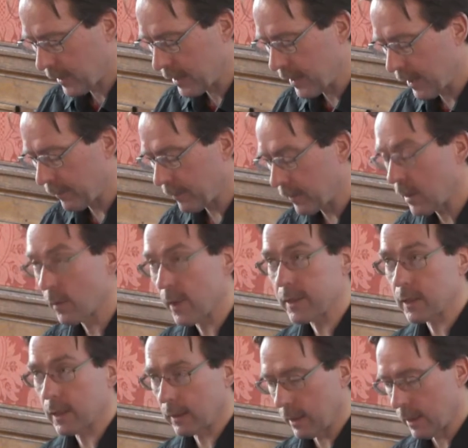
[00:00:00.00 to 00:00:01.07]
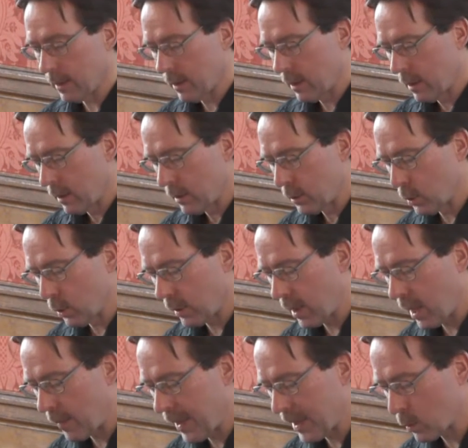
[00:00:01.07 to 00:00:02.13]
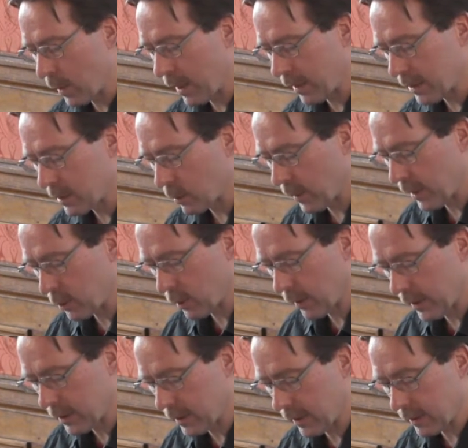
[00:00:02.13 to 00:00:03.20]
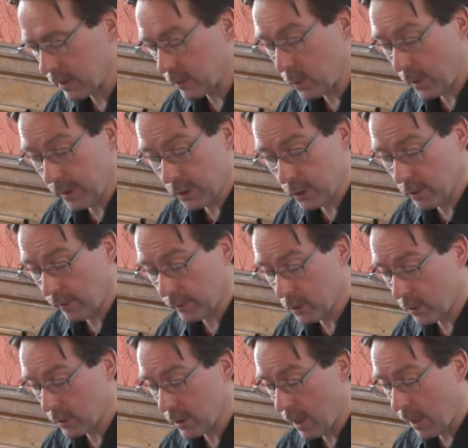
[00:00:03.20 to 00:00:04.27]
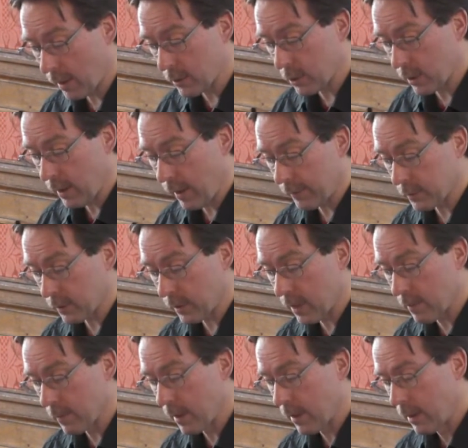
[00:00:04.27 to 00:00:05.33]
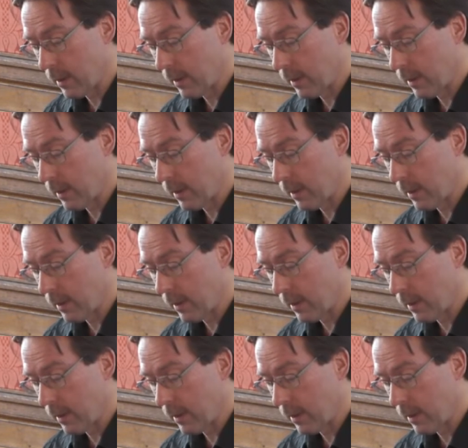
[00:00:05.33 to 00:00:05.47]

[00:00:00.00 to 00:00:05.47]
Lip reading: Yet theoretically, Durkheim, as well as the ritualistic tradition of sociology after him